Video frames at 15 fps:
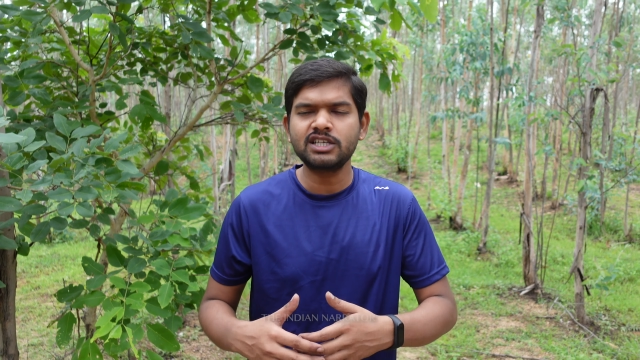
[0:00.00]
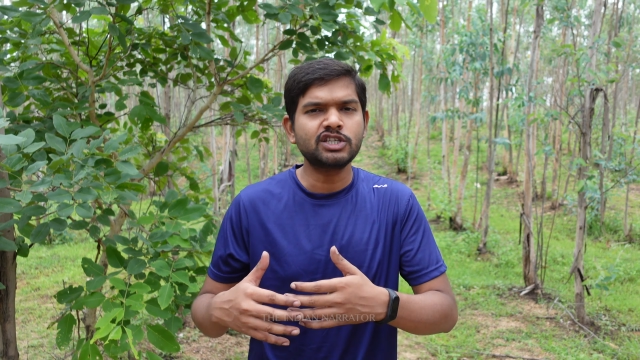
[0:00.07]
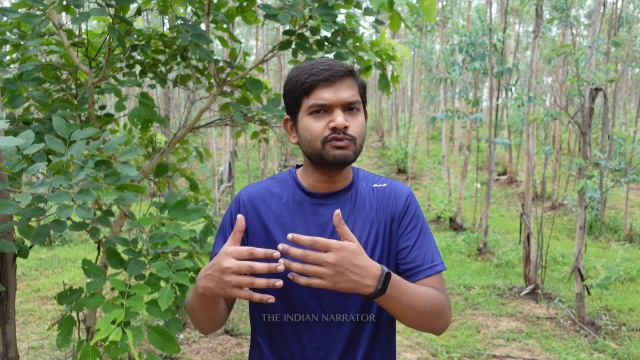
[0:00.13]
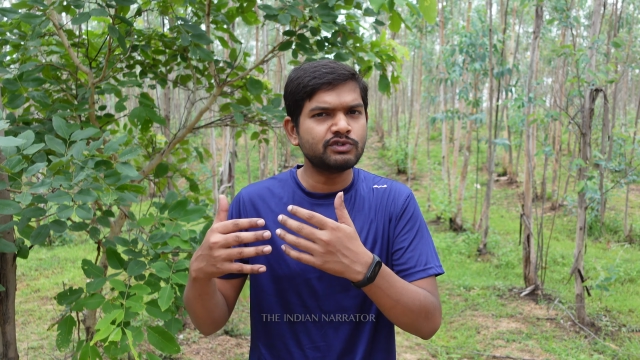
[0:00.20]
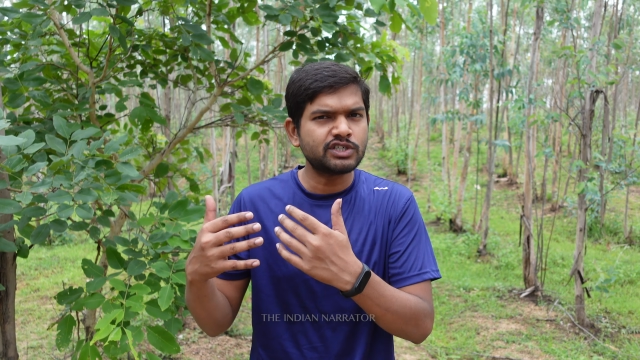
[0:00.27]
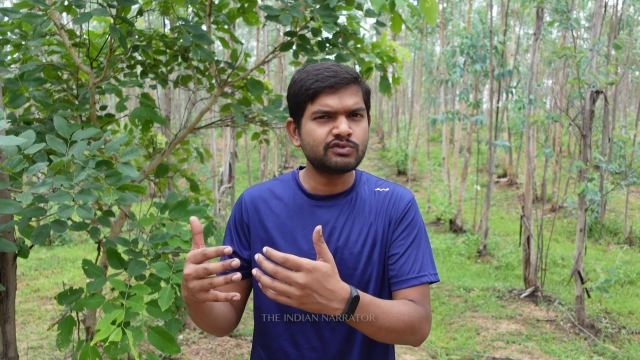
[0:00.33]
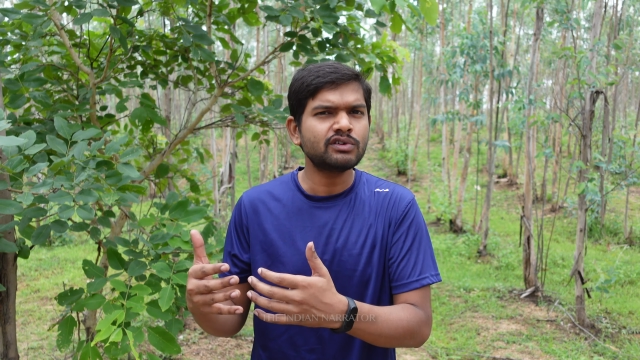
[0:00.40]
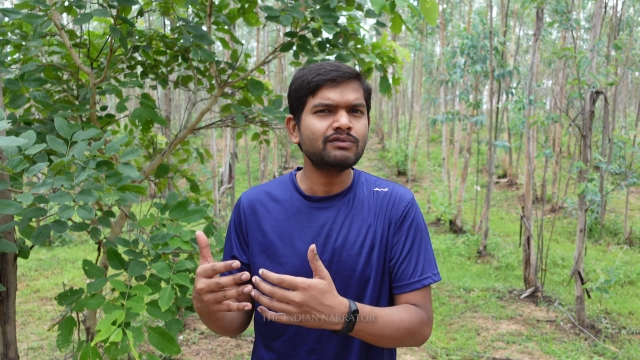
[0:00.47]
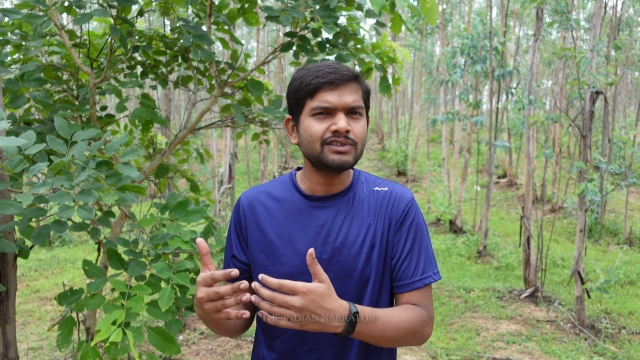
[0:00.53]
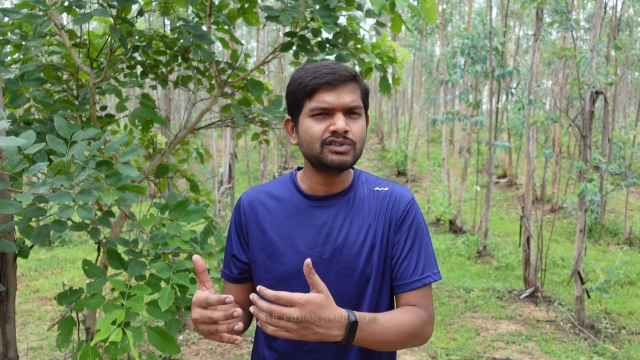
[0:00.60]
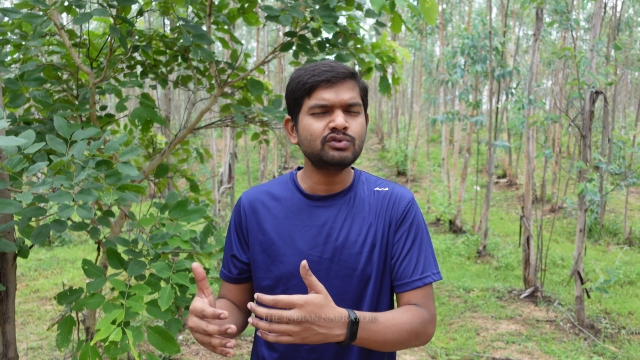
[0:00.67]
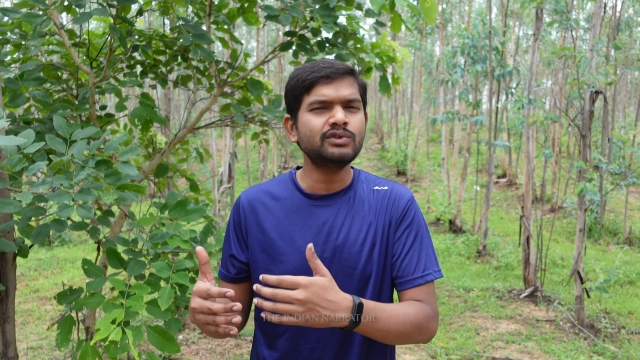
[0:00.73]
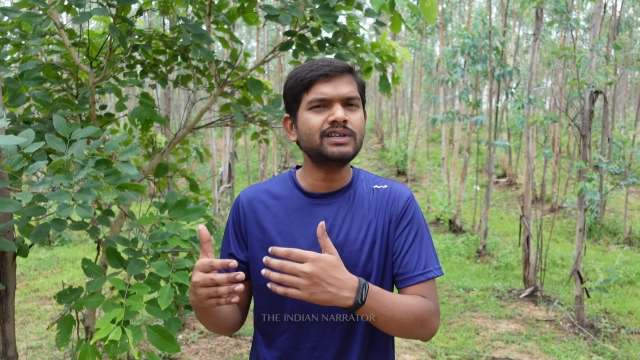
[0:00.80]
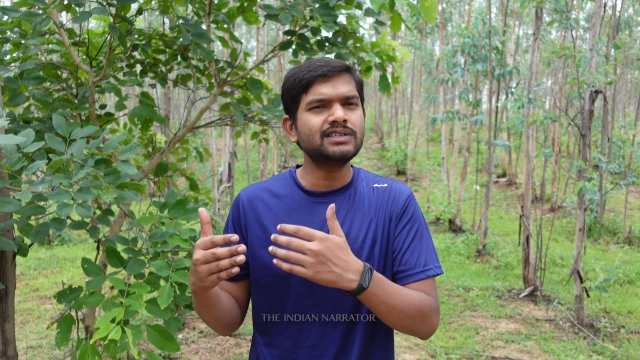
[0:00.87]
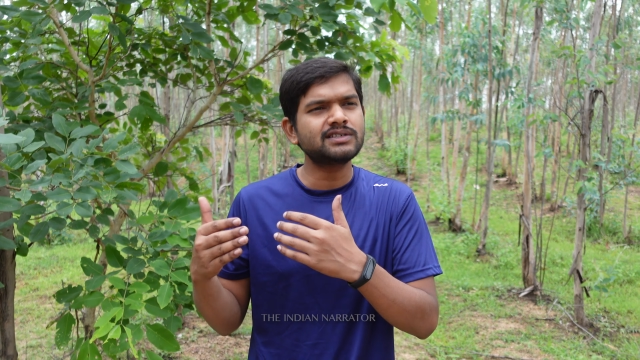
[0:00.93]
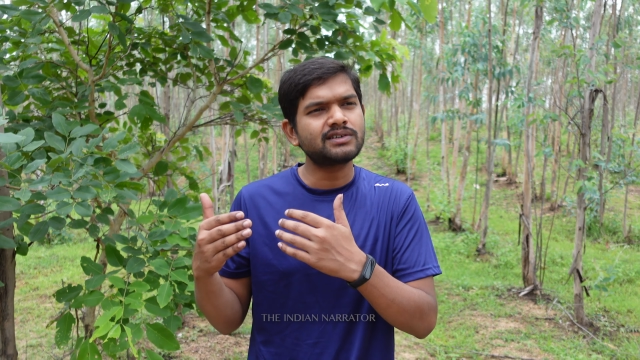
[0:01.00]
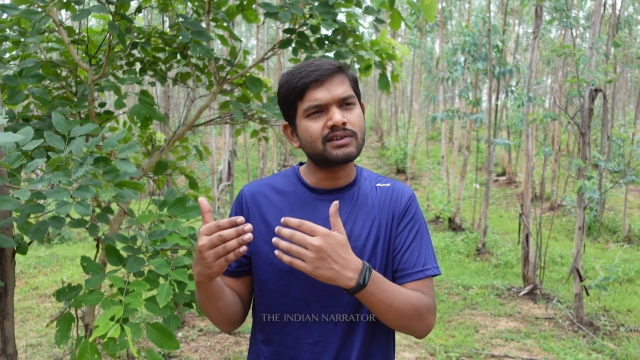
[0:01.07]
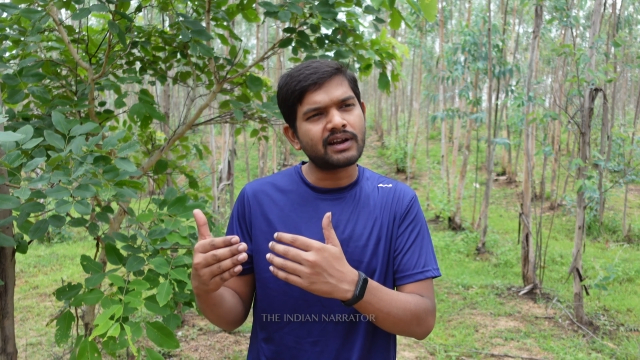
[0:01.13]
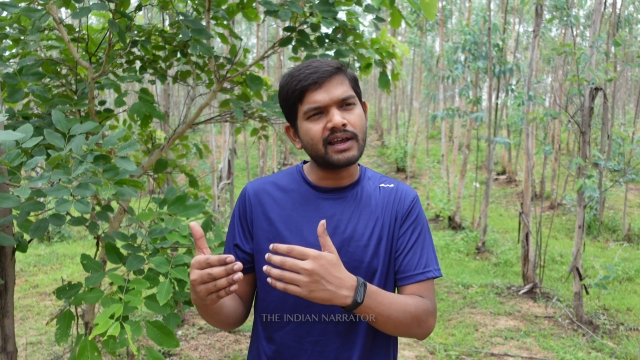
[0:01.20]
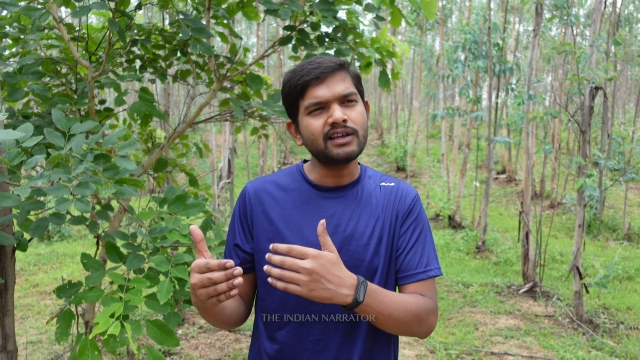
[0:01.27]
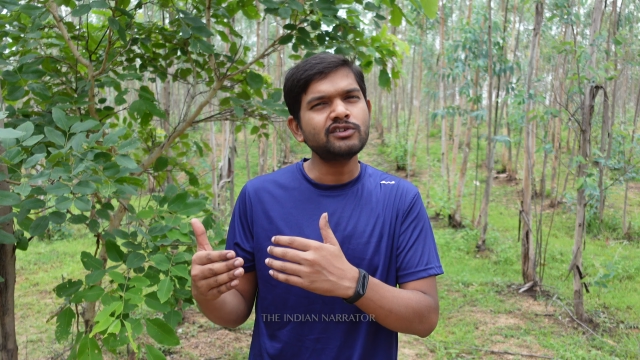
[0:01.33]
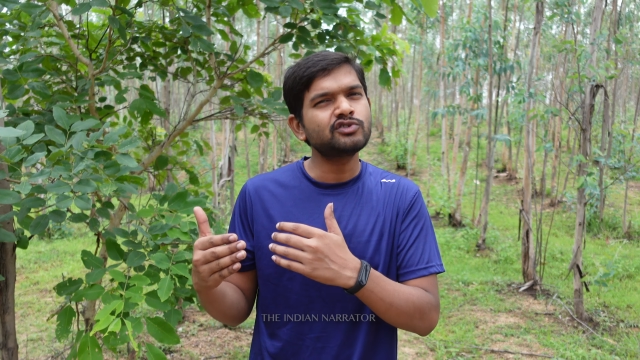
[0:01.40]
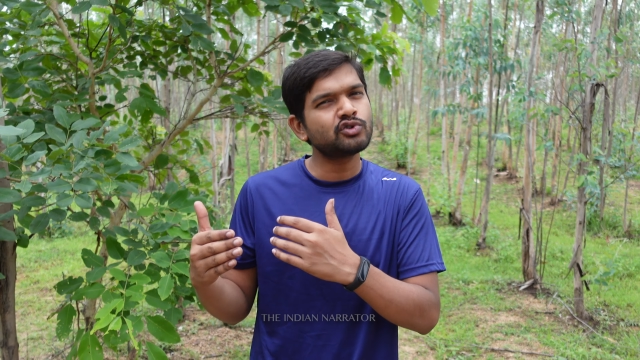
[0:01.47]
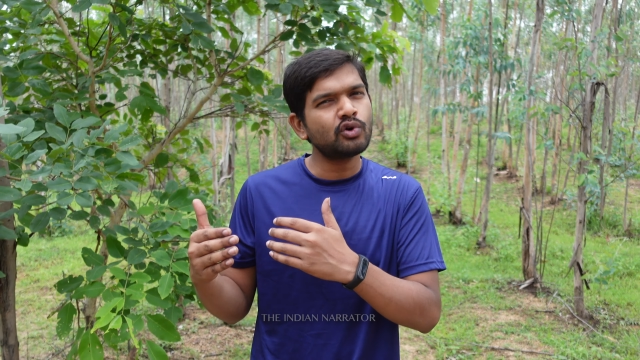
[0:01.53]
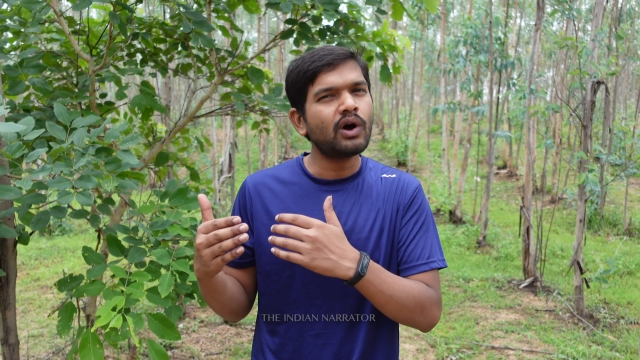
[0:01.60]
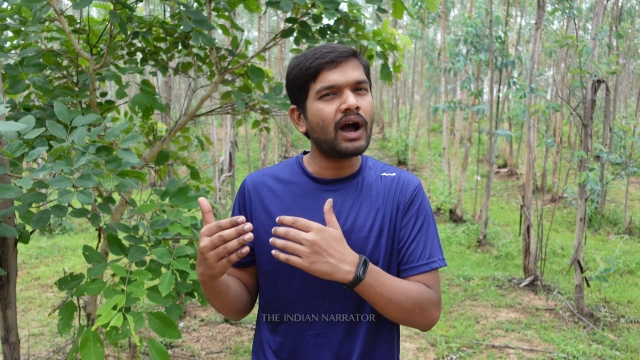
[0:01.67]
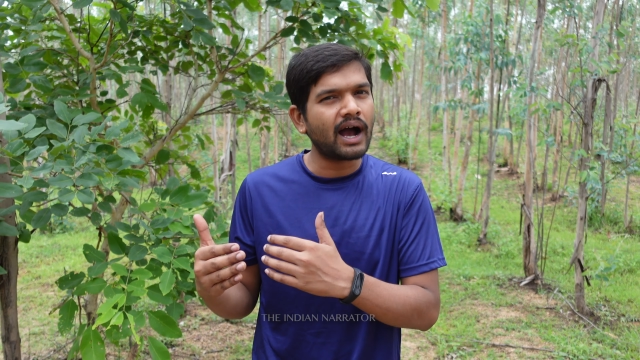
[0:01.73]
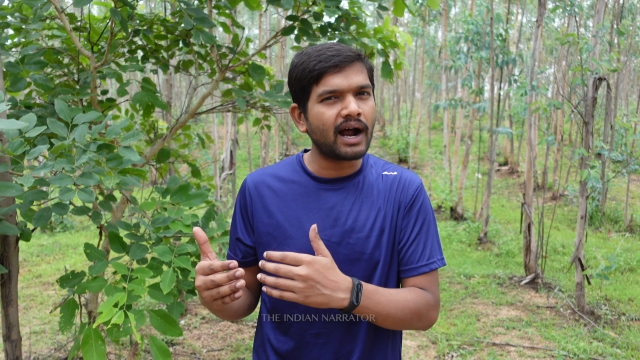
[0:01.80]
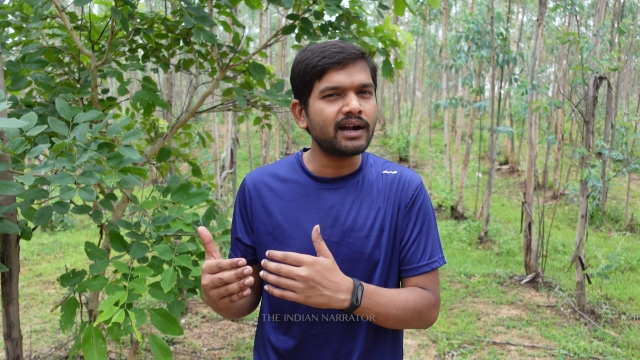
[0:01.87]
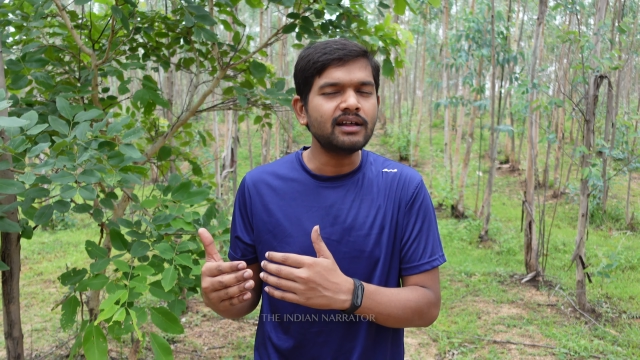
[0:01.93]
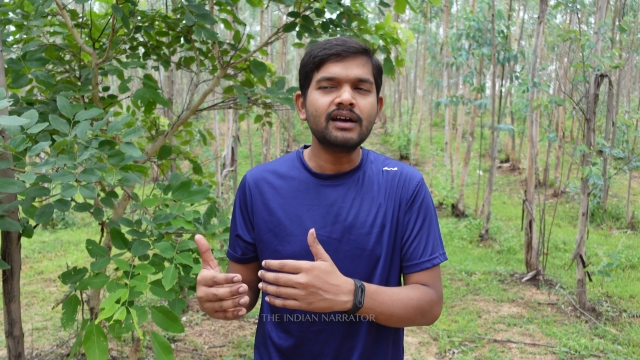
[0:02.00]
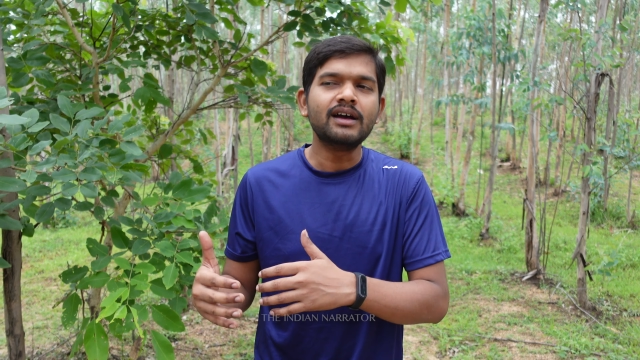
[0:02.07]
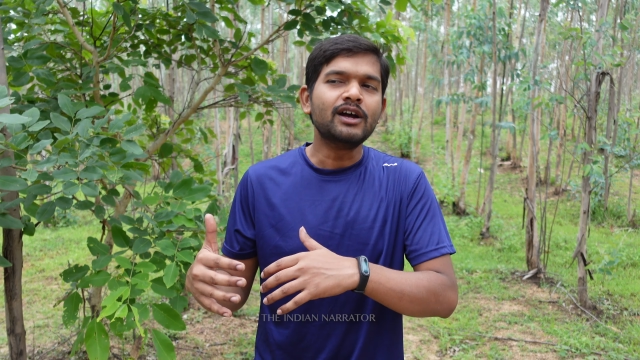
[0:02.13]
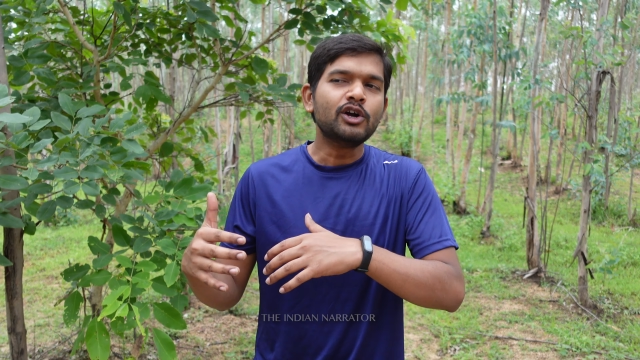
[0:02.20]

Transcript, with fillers: this Vishwavasu is trying so hard